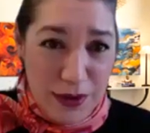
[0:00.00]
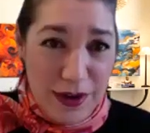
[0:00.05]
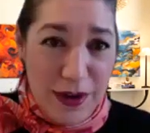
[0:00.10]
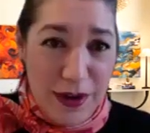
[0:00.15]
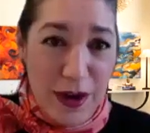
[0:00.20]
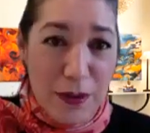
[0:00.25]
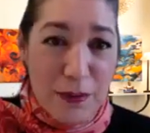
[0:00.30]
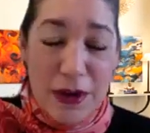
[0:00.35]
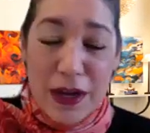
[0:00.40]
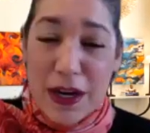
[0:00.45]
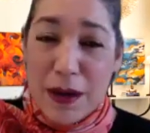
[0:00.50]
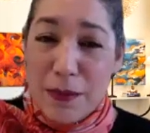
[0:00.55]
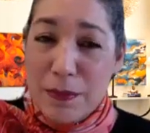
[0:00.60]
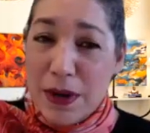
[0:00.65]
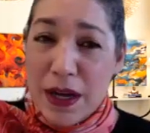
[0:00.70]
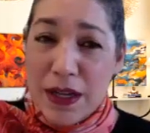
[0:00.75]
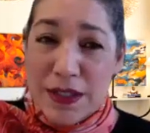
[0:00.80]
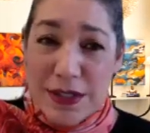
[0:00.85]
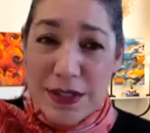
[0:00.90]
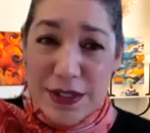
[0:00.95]
And I'm
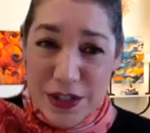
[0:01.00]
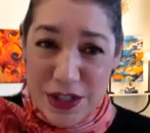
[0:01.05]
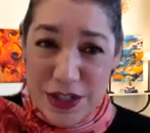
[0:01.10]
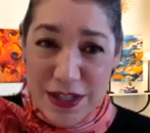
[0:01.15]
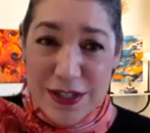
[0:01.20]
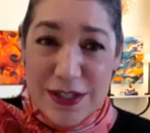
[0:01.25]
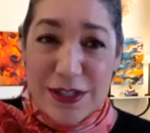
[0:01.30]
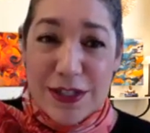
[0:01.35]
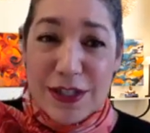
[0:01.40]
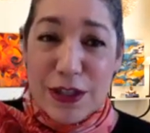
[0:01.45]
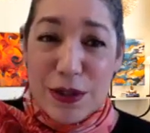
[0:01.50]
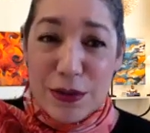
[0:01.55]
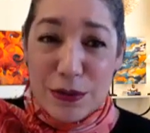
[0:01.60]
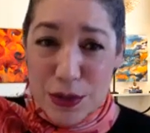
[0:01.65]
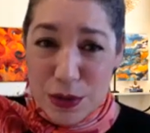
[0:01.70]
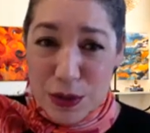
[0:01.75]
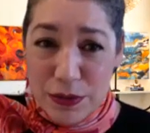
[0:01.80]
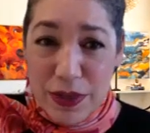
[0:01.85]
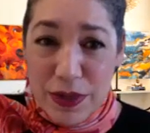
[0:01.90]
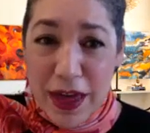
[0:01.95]
not suggesting you
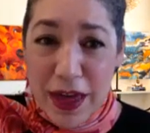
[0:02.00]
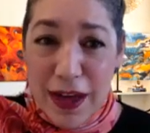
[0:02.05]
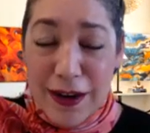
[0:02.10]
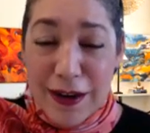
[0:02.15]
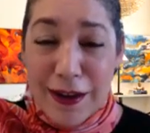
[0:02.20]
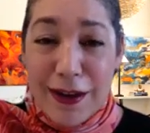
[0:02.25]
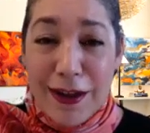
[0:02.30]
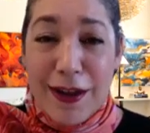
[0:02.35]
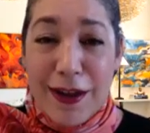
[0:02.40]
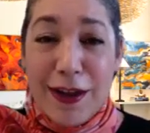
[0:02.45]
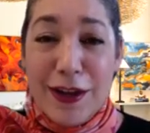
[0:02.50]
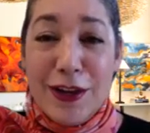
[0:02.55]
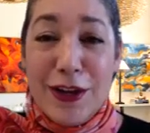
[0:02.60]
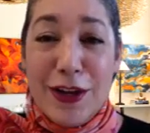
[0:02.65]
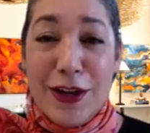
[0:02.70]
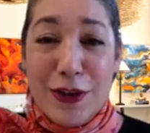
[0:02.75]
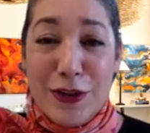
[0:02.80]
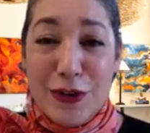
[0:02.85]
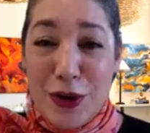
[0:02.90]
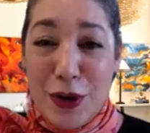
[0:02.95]
do that. You
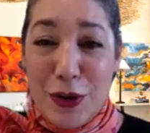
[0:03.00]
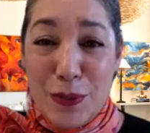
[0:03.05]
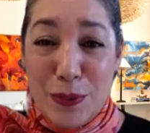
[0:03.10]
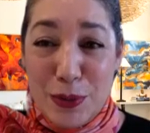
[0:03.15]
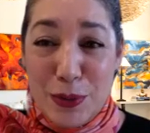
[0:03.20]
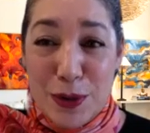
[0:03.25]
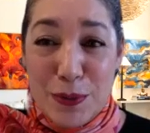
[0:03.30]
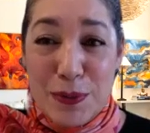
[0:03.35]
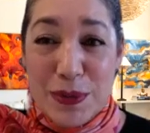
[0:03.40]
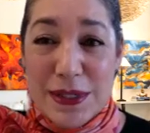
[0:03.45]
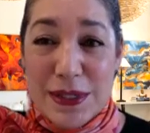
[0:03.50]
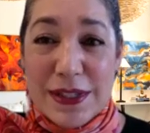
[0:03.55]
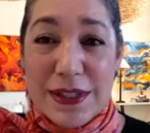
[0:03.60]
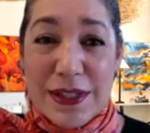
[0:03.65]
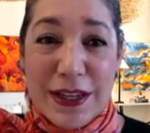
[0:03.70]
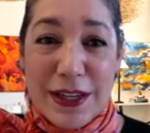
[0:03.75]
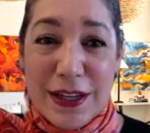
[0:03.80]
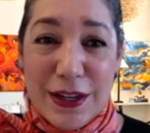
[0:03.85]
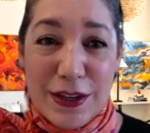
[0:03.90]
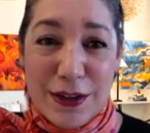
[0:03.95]
know, don't
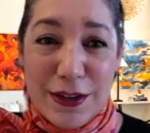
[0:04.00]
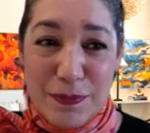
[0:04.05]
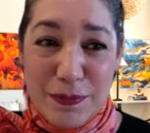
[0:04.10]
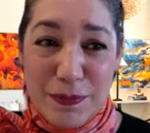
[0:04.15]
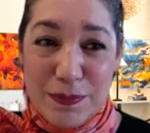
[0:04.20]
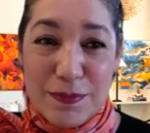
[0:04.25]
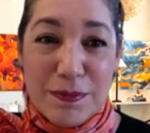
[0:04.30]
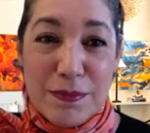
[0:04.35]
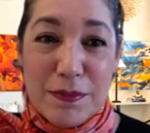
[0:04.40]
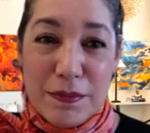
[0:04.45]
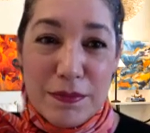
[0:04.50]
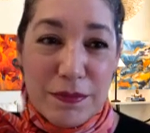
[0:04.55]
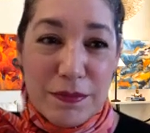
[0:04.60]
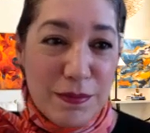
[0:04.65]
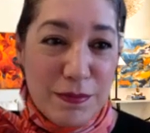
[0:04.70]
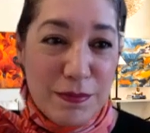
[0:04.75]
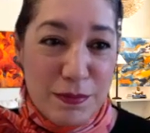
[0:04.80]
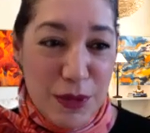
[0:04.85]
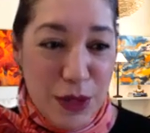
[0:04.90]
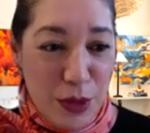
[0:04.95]
purposely,
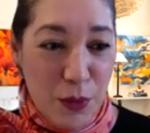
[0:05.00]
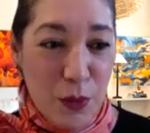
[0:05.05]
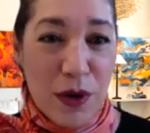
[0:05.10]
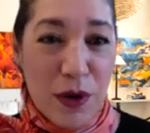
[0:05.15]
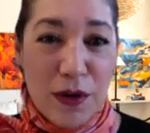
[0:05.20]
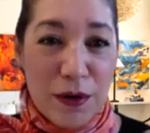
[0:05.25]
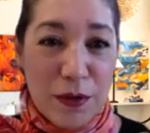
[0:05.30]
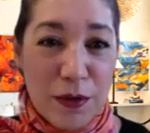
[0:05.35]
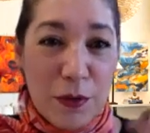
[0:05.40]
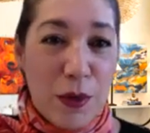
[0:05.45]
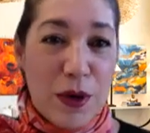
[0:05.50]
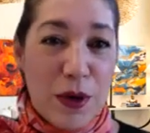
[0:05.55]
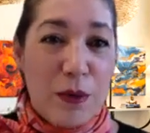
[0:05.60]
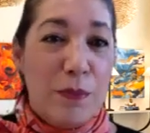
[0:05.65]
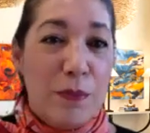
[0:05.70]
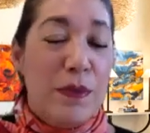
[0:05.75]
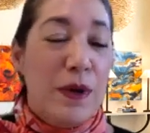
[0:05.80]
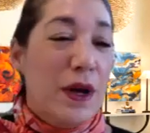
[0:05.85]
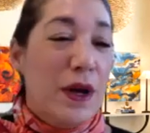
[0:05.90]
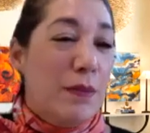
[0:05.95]
you know, wear
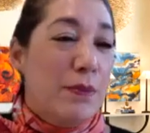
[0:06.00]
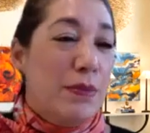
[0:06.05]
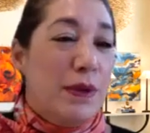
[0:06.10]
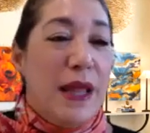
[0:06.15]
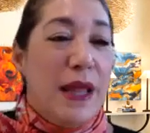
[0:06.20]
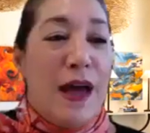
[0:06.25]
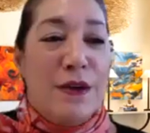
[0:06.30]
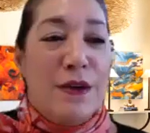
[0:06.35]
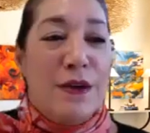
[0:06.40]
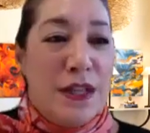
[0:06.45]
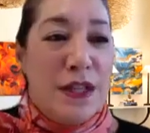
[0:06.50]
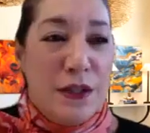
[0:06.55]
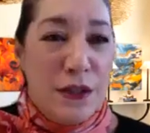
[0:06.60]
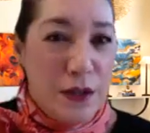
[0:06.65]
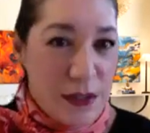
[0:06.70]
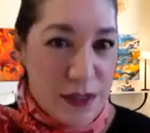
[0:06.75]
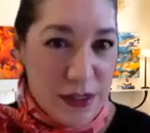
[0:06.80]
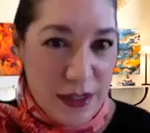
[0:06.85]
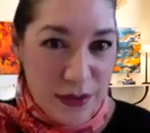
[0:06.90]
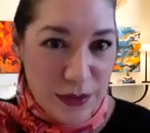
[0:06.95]
a blouse that
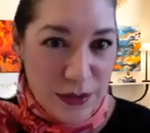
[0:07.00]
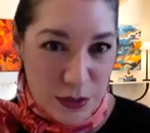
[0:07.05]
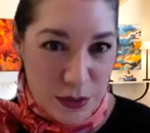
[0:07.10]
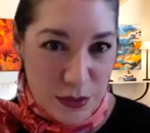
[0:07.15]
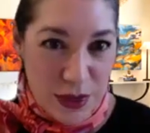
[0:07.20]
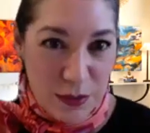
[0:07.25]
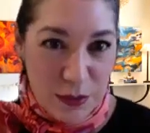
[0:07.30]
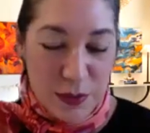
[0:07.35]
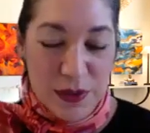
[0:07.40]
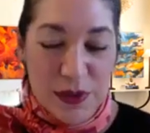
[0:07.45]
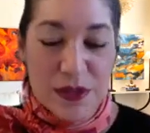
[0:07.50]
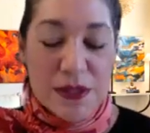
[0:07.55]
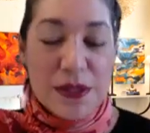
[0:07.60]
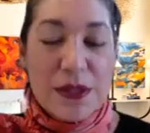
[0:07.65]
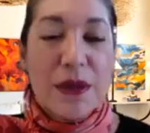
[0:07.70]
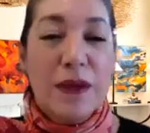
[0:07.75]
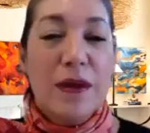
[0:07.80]
looks like the draperies.